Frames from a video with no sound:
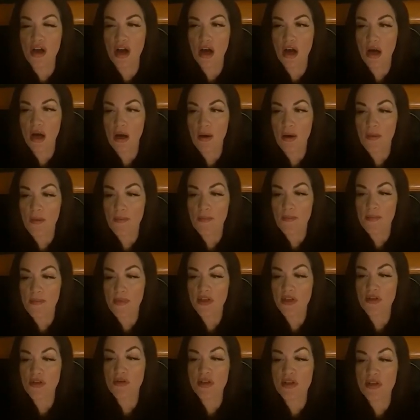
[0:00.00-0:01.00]

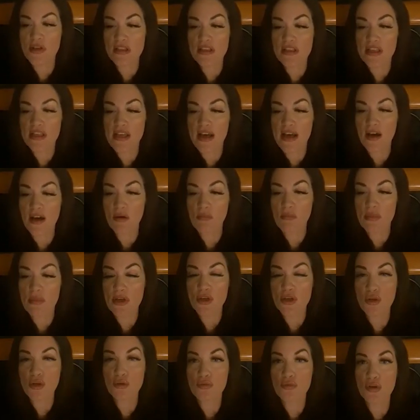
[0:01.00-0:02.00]
And you can see how
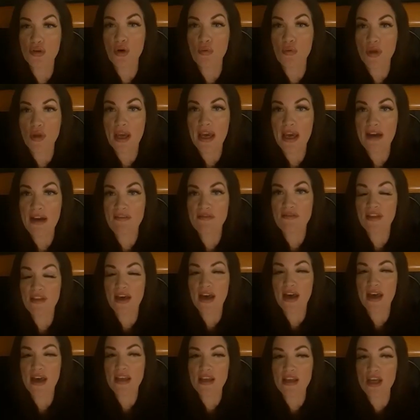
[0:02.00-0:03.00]
men who don't have
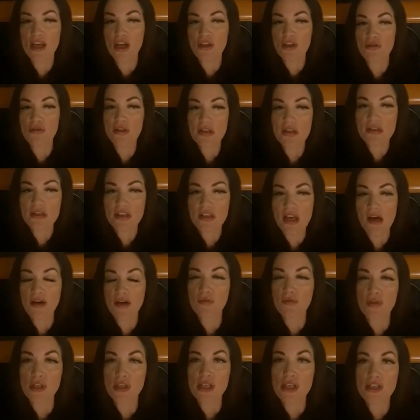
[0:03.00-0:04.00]
that, you can see how
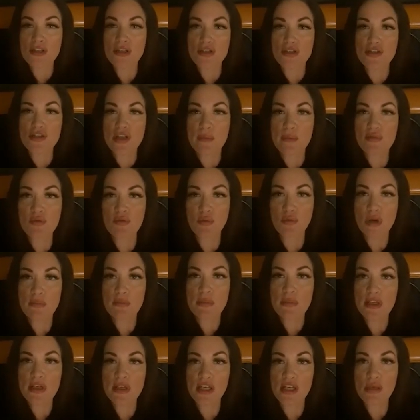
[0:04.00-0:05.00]
in relationships,
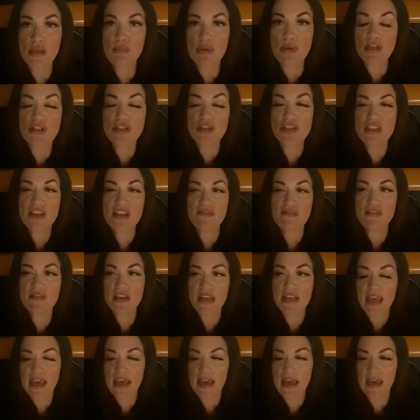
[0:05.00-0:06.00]
women can perceive
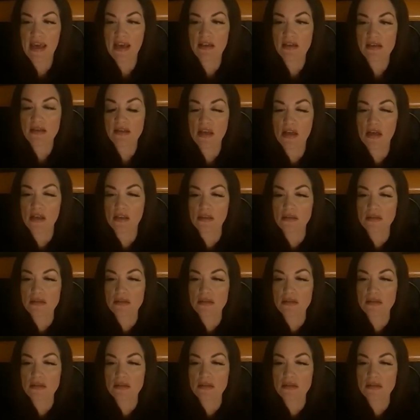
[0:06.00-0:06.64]
it as